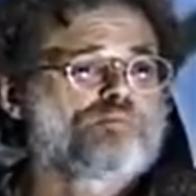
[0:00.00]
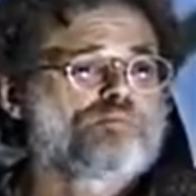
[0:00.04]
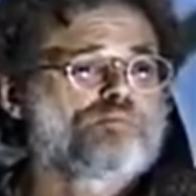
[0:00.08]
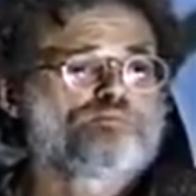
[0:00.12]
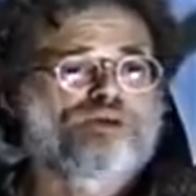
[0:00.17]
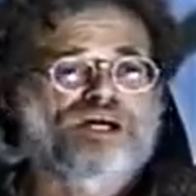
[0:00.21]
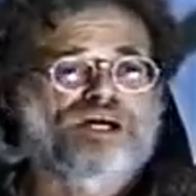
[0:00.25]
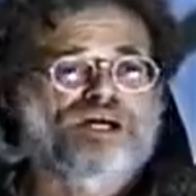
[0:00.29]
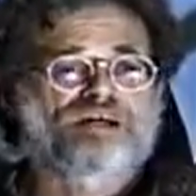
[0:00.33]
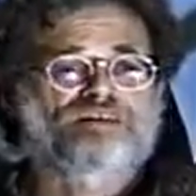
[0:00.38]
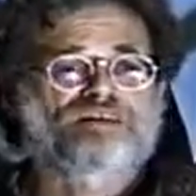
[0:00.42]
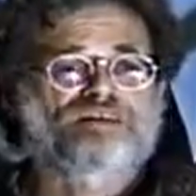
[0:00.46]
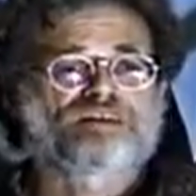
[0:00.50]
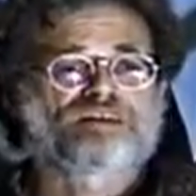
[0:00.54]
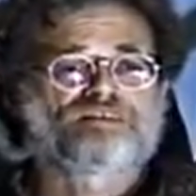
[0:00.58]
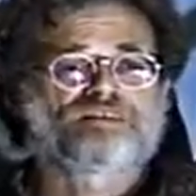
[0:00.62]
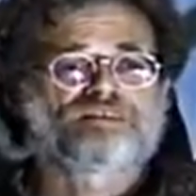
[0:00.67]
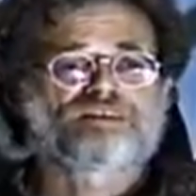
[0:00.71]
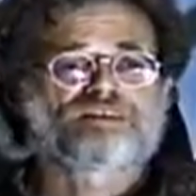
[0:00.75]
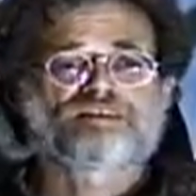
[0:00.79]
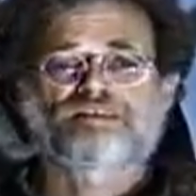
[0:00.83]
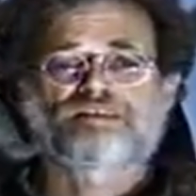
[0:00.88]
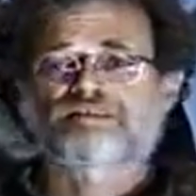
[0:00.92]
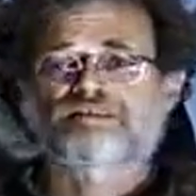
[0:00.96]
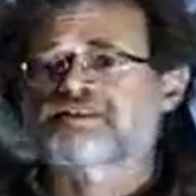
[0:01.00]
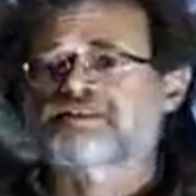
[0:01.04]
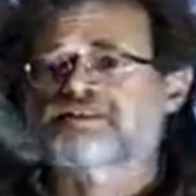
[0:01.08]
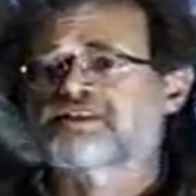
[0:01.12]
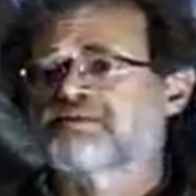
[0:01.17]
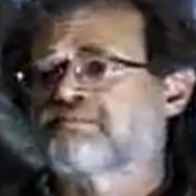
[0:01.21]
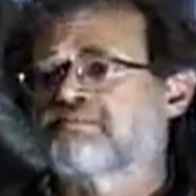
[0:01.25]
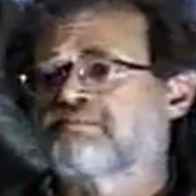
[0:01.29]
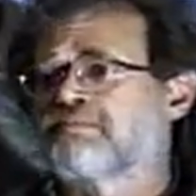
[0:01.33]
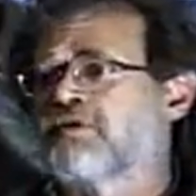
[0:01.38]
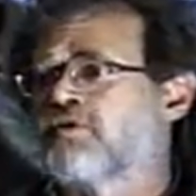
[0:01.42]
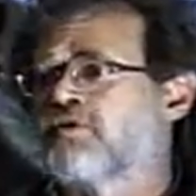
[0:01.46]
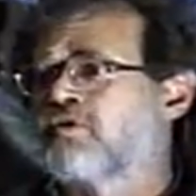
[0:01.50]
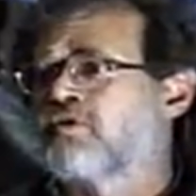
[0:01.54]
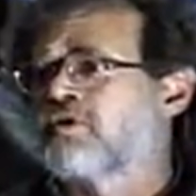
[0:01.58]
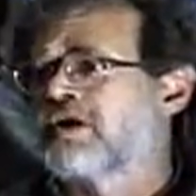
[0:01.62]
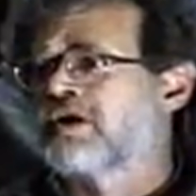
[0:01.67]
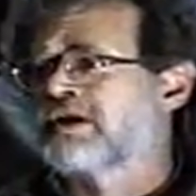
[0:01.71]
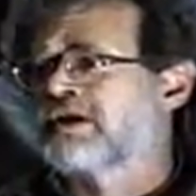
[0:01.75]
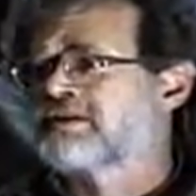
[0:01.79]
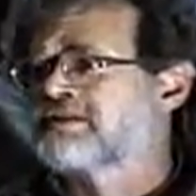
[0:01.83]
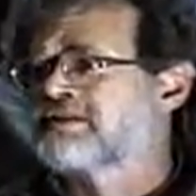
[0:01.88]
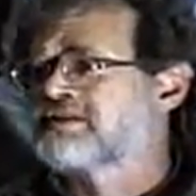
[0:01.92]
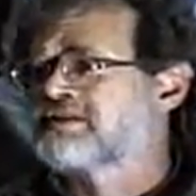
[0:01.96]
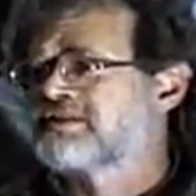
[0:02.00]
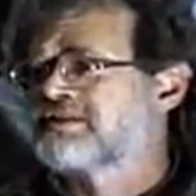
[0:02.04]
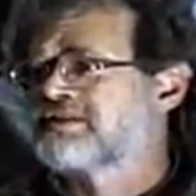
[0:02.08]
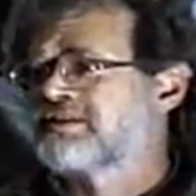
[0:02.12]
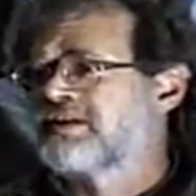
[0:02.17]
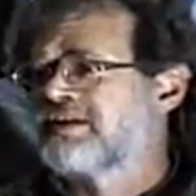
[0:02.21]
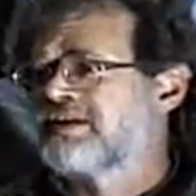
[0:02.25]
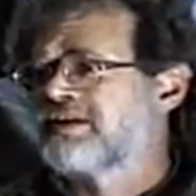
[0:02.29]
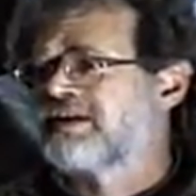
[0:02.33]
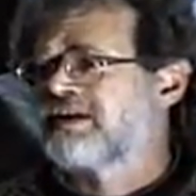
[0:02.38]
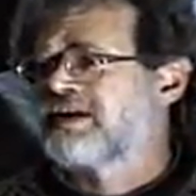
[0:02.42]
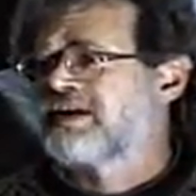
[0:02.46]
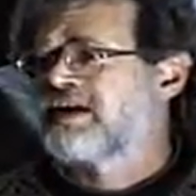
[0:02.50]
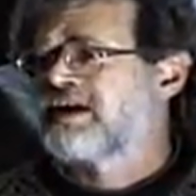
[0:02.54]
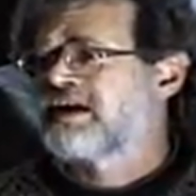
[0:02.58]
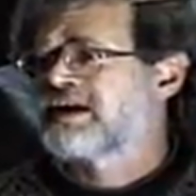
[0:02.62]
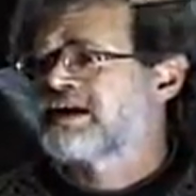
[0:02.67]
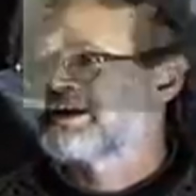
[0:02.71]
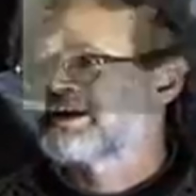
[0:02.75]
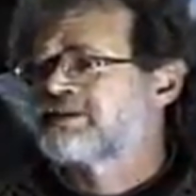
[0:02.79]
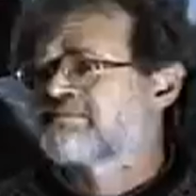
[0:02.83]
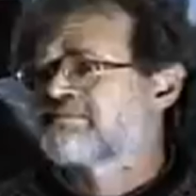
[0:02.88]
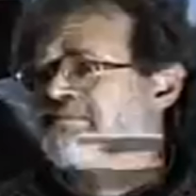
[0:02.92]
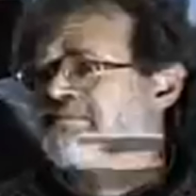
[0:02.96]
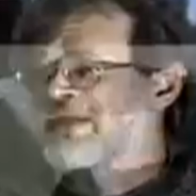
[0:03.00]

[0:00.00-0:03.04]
but it didn't support higher